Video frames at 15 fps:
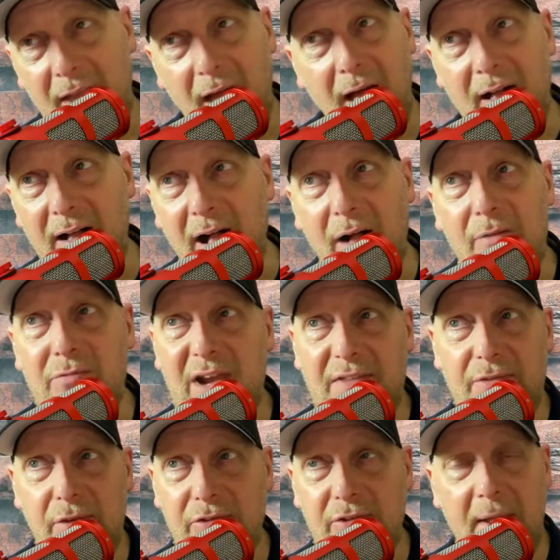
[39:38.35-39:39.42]
I'll
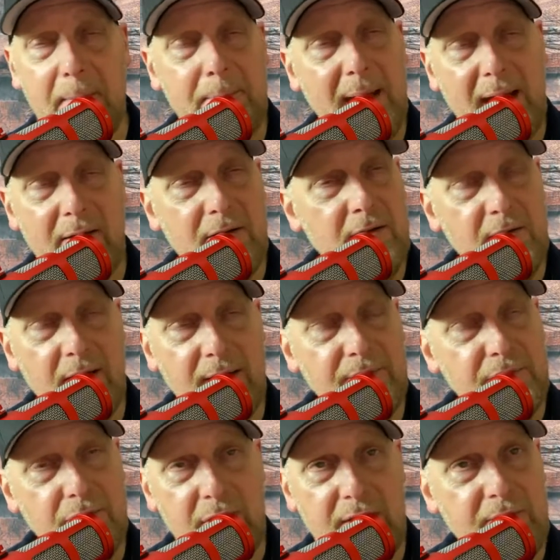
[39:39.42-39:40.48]
read the same
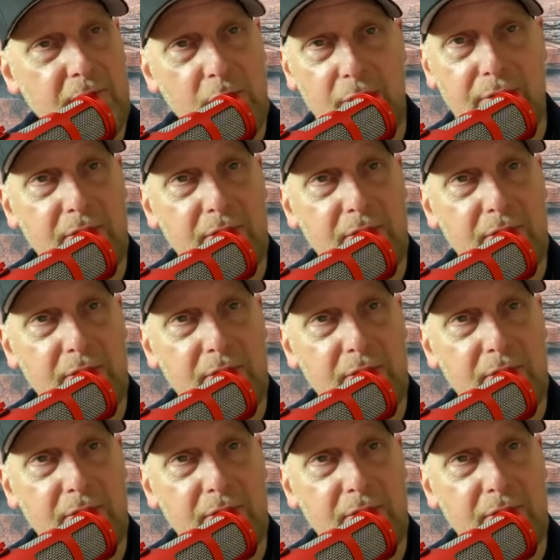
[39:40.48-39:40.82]
paragraph 3, 4,